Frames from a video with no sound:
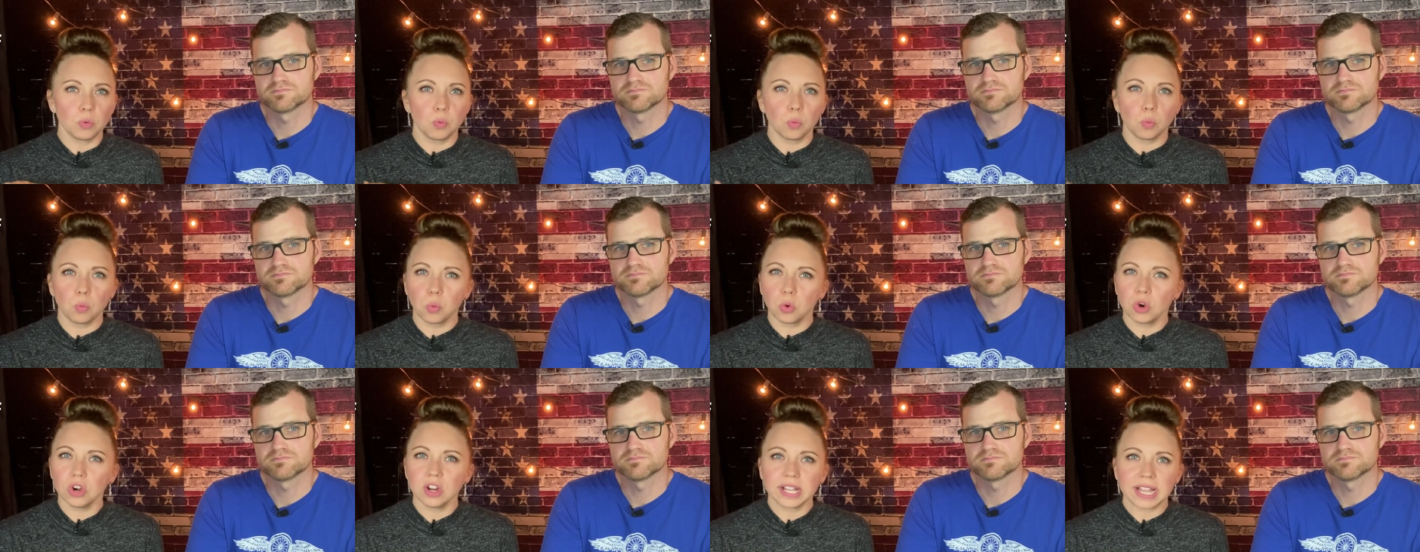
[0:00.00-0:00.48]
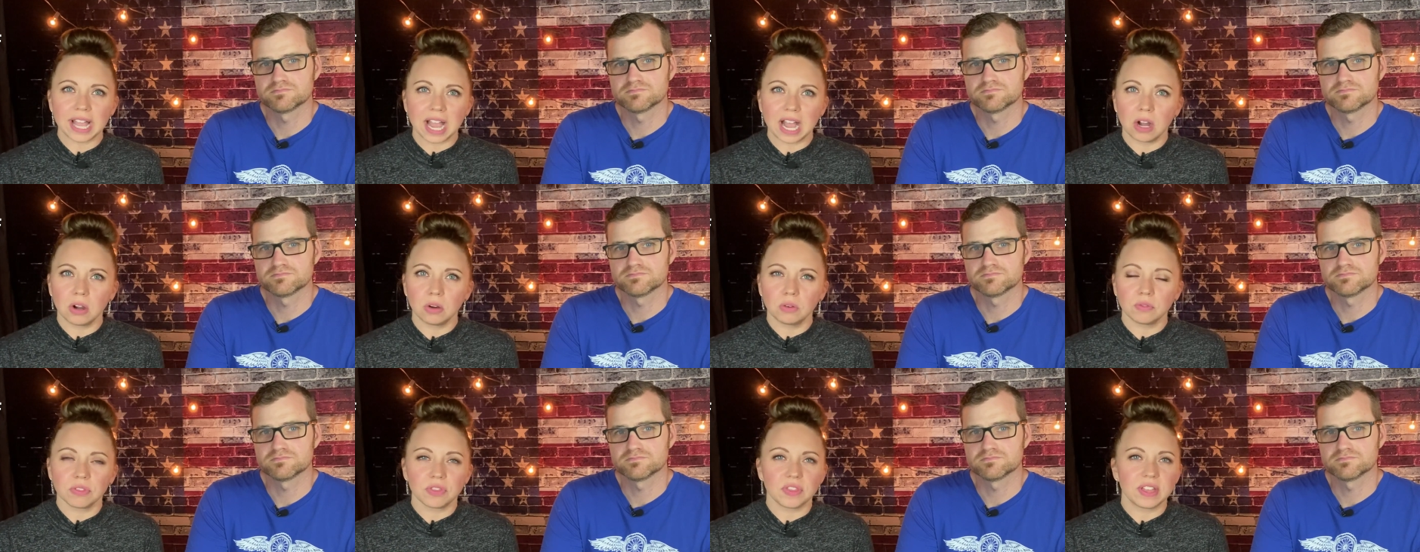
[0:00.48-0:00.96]
Speaker 1: work
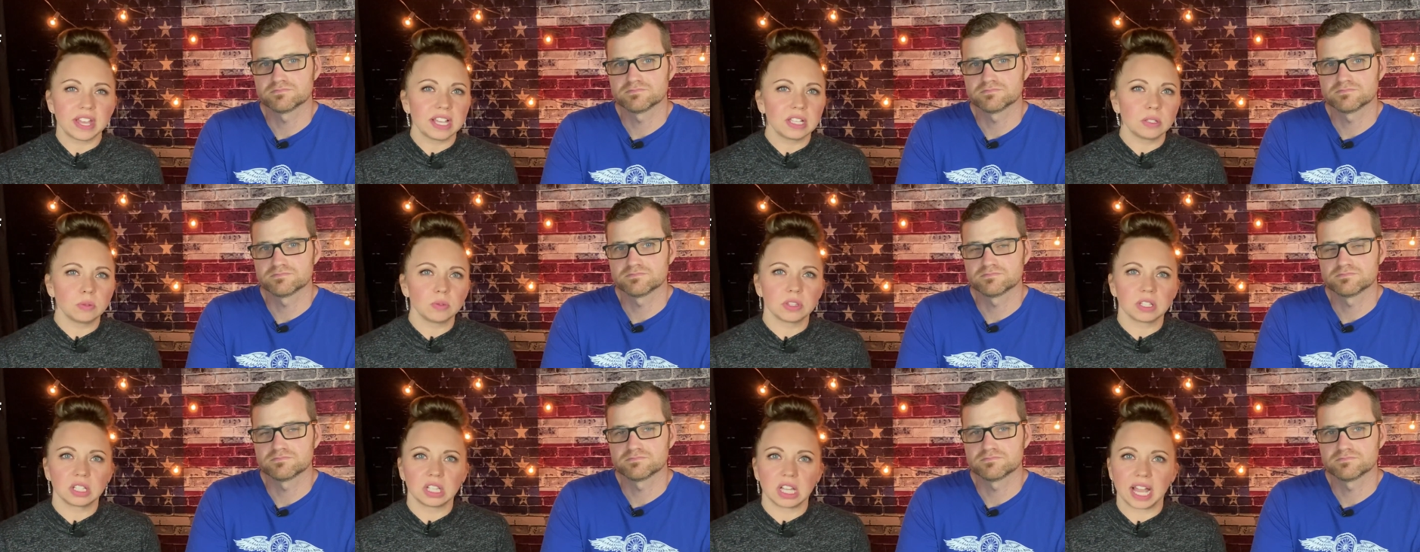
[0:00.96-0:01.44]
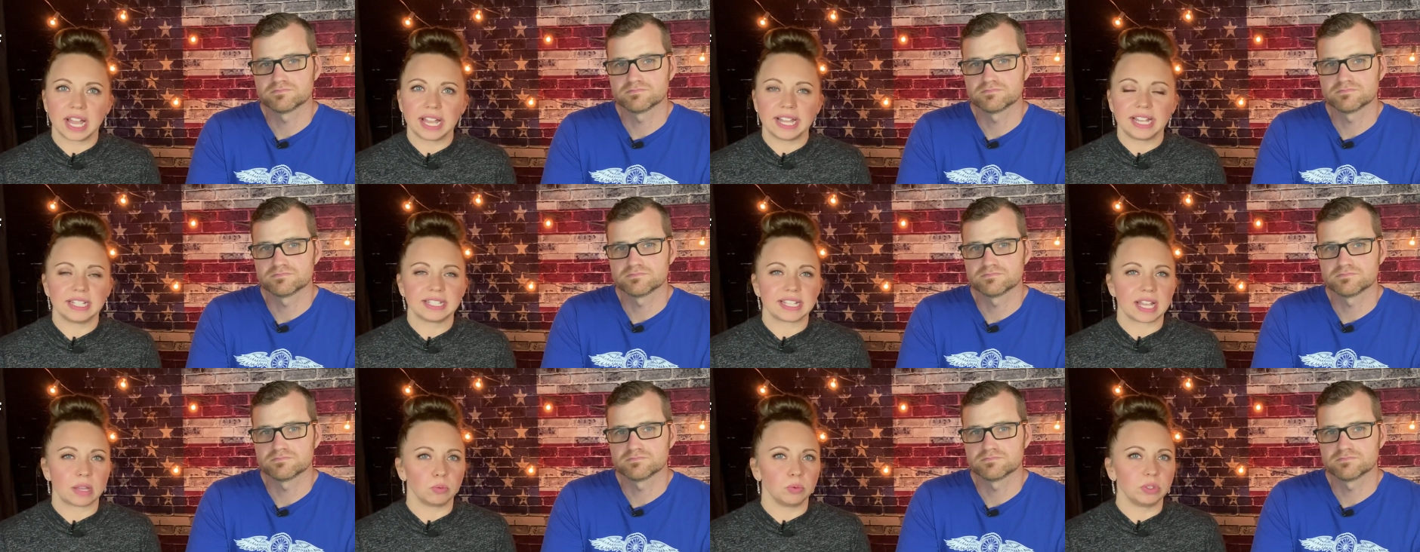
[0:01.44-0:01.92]
out things with
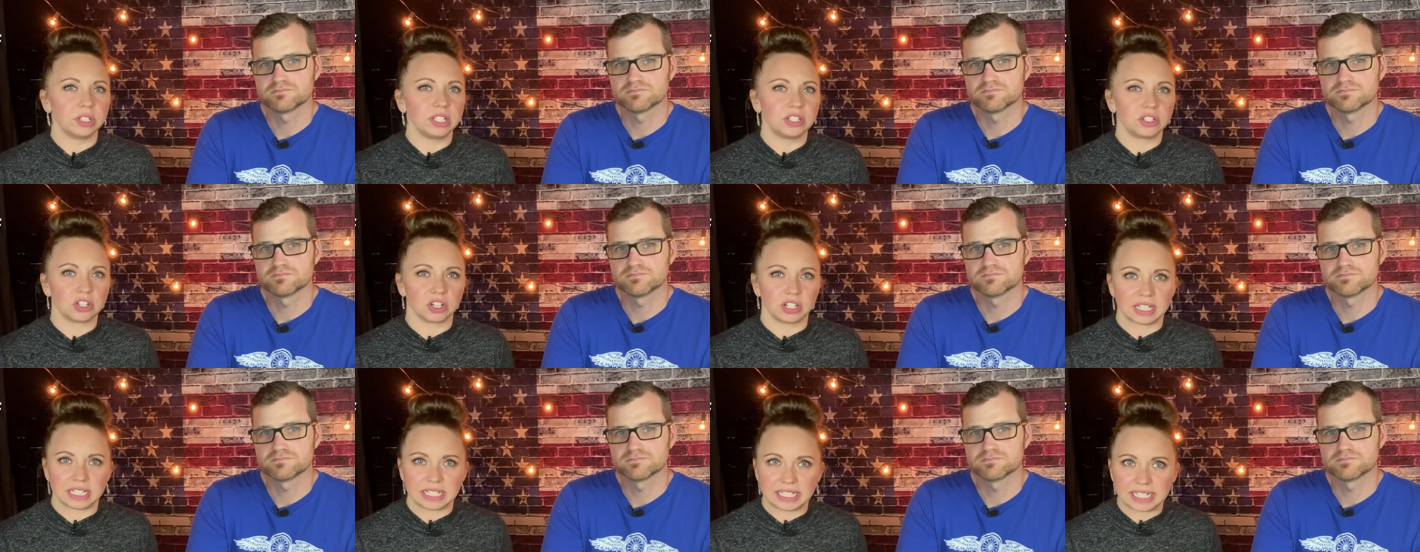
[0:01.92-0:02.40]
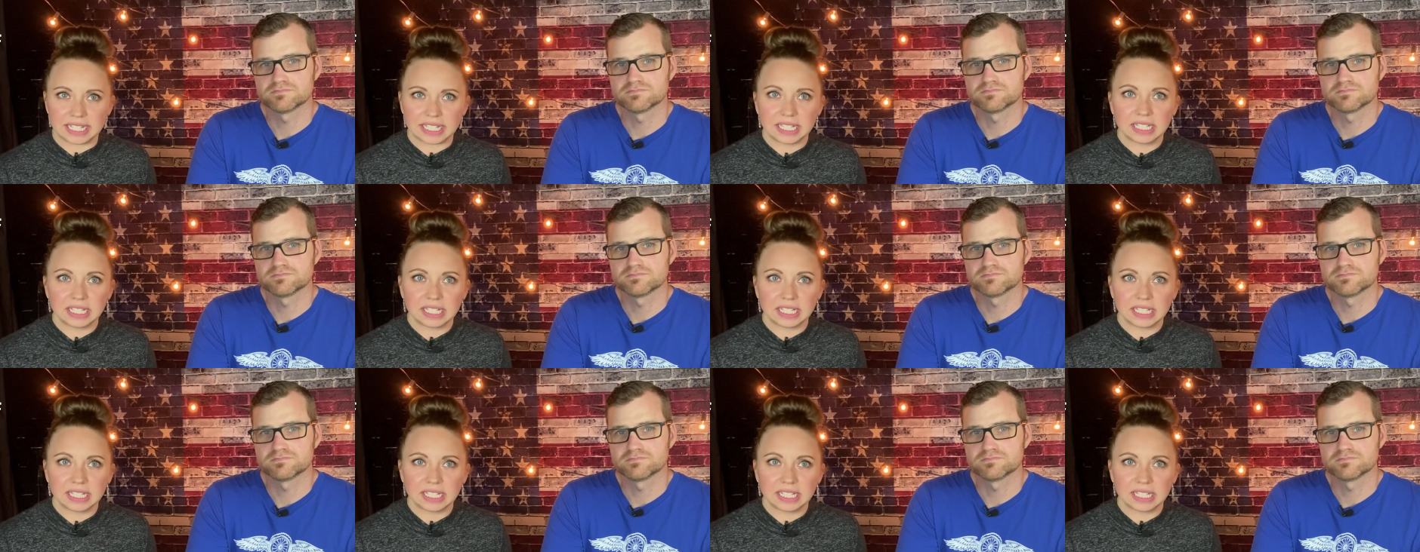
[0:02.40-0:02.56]
clients. I really started